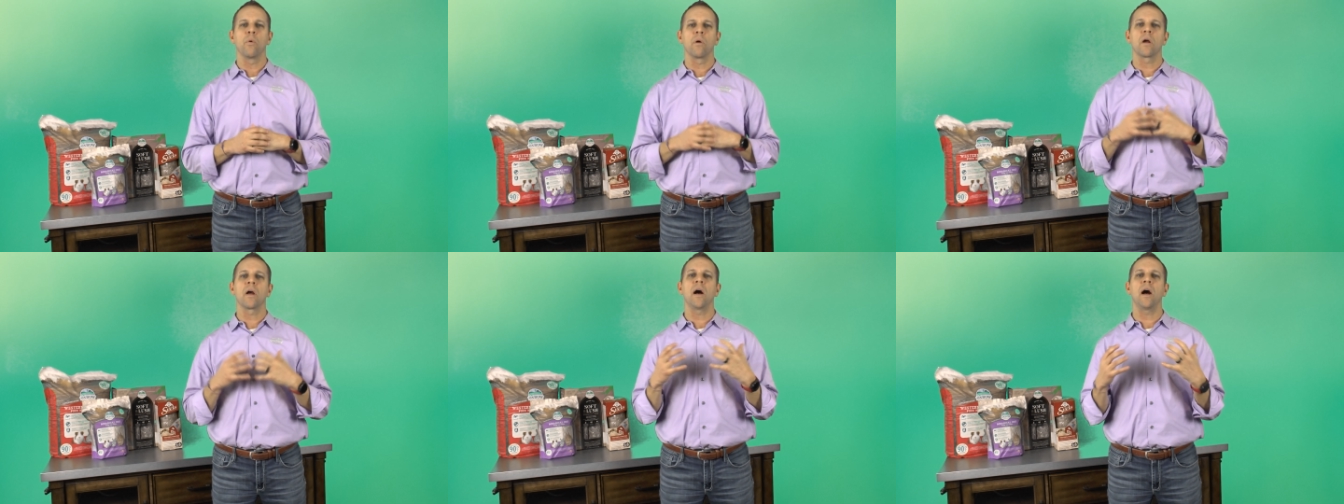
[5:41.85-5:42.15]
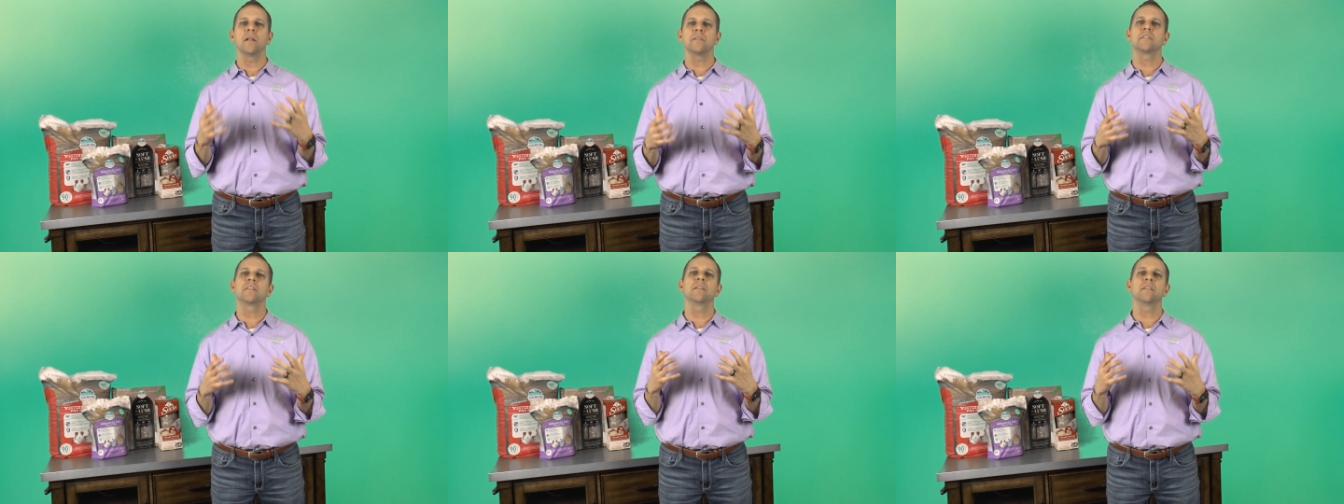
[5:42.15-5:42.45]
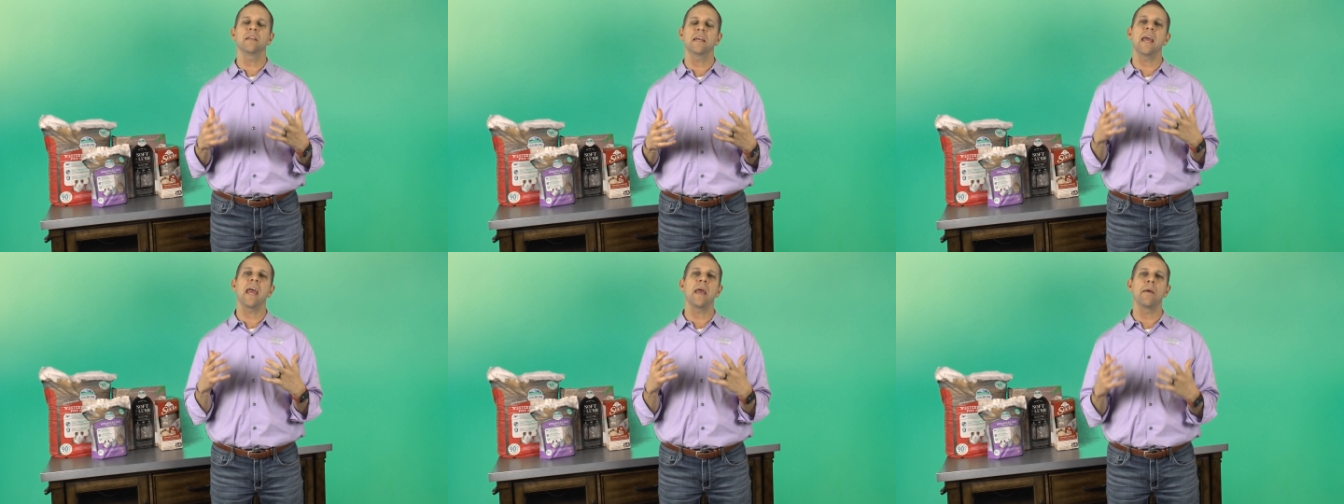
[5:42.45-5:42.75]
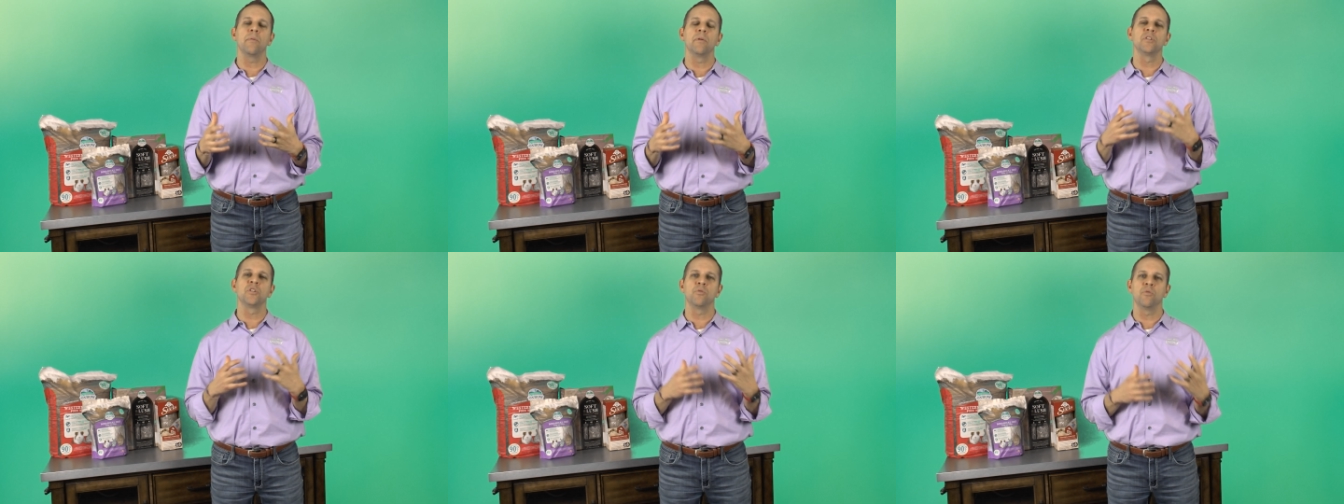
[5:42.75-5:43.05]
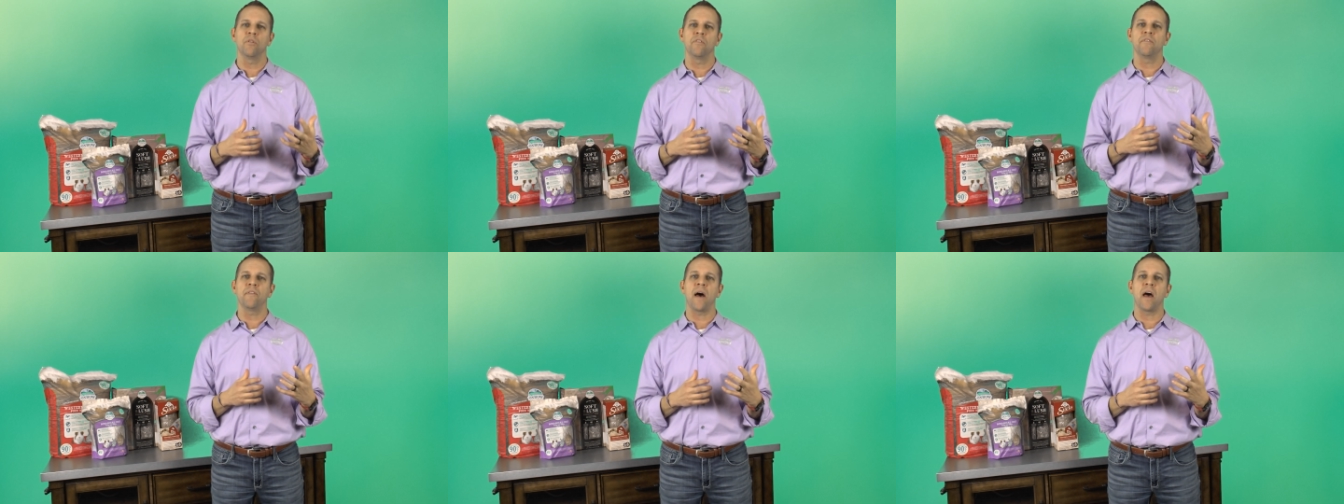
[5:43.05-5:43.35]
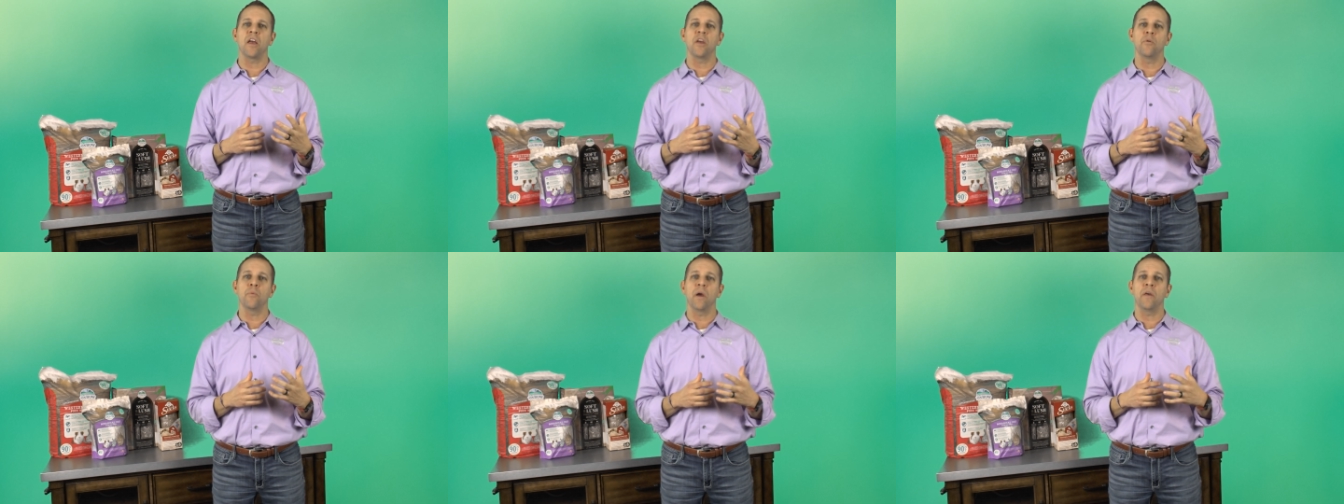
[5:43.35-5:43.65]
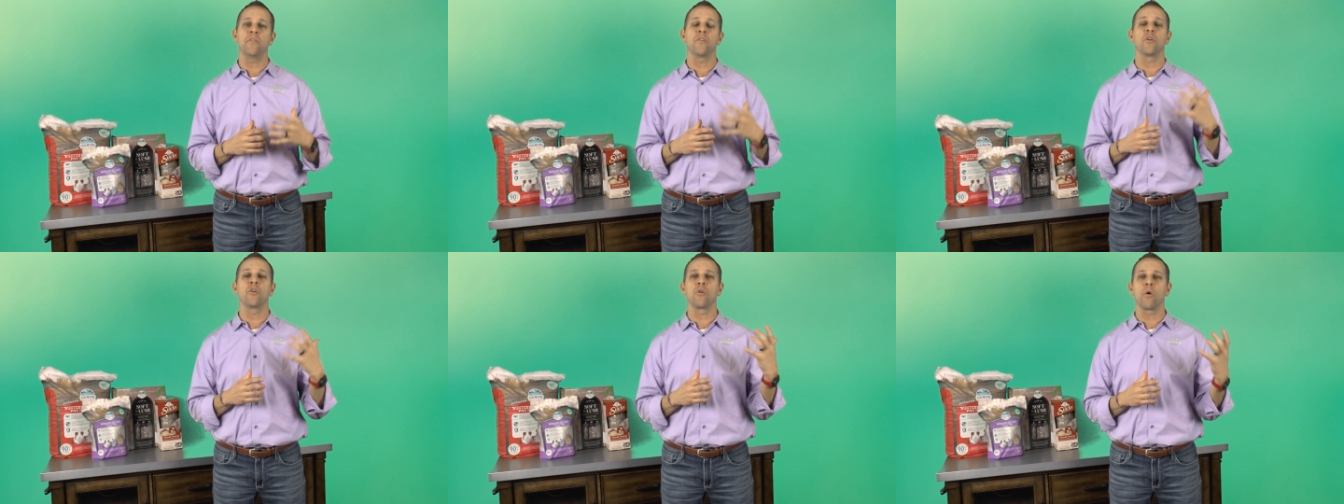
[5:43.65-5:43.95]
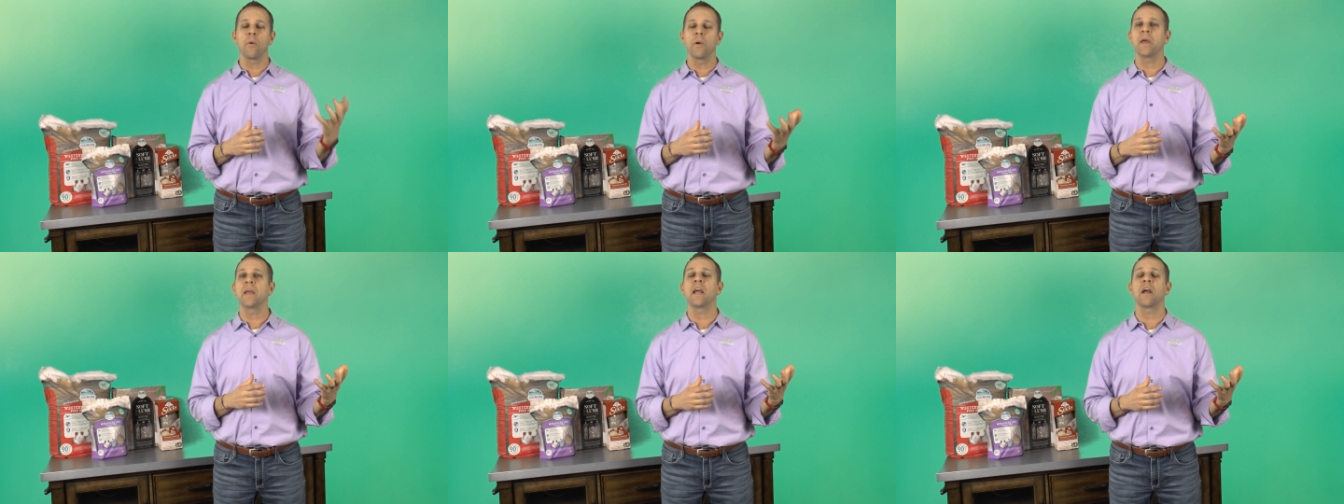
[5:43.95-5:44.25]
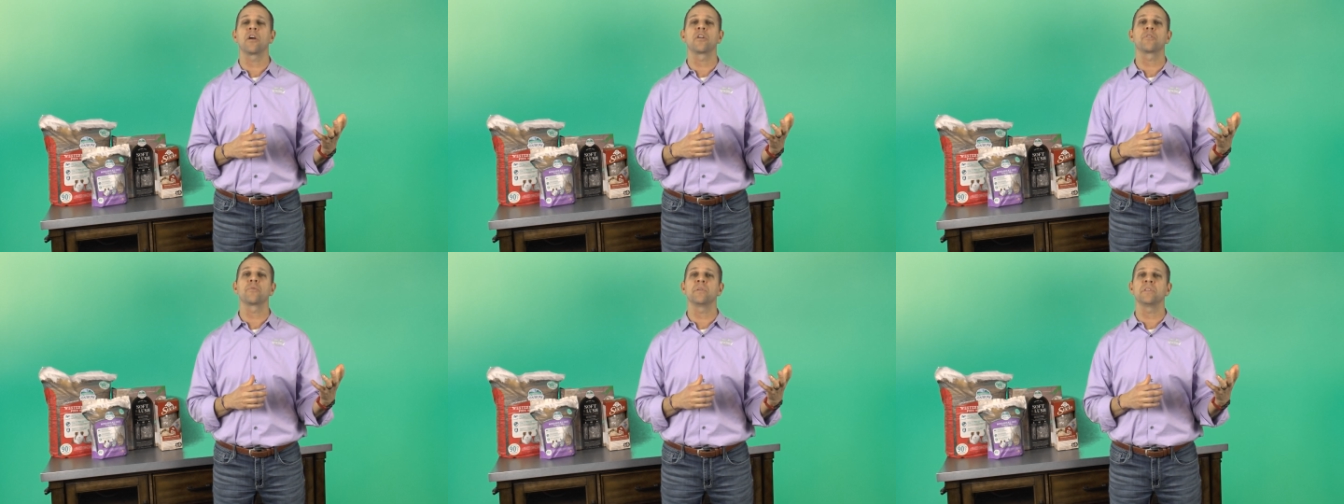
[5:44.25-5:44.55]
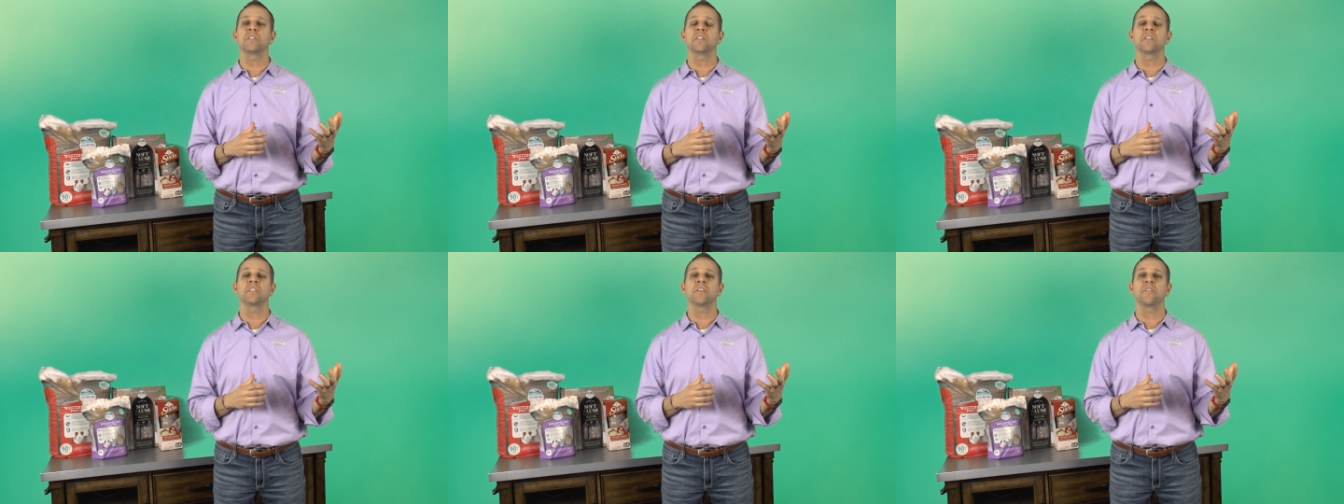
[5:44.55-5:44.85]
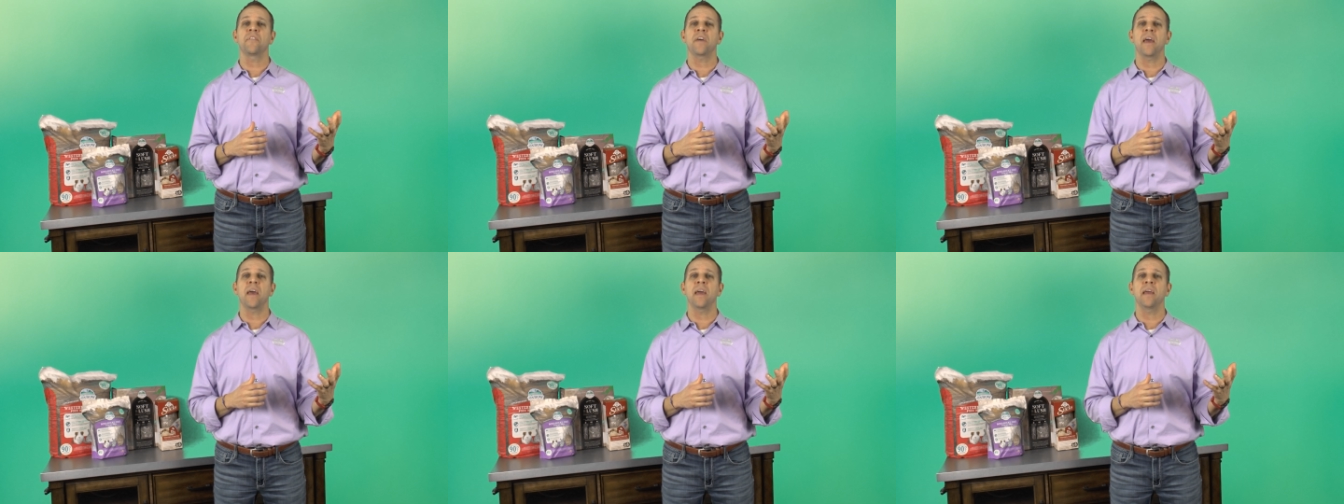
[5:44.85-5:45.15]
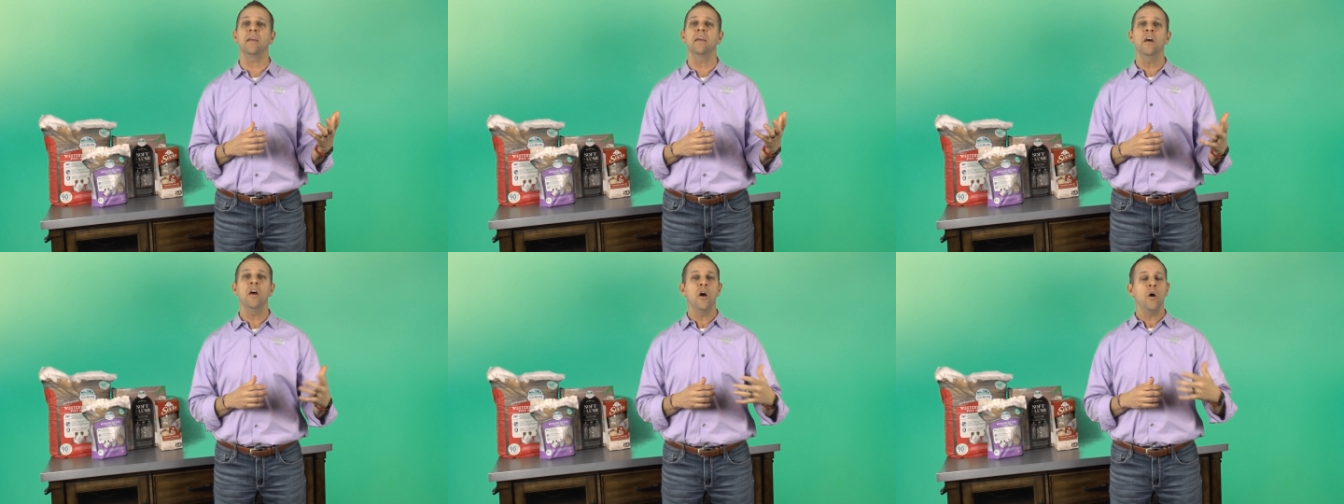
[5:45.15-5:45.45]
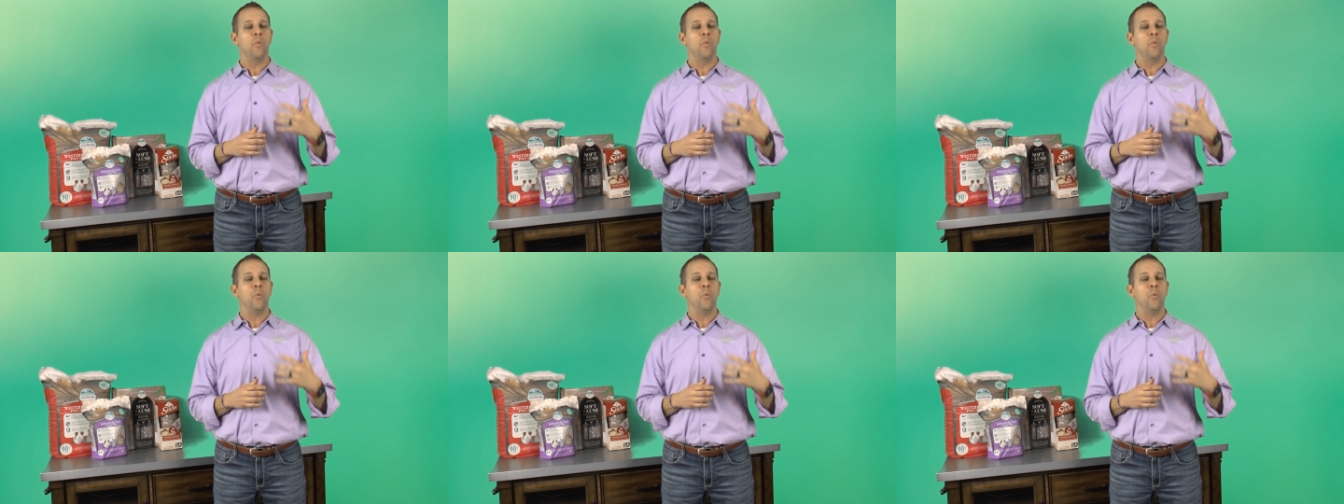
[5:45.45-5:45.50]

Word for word: we're constantly able to evaluate the growing characteristics of hay,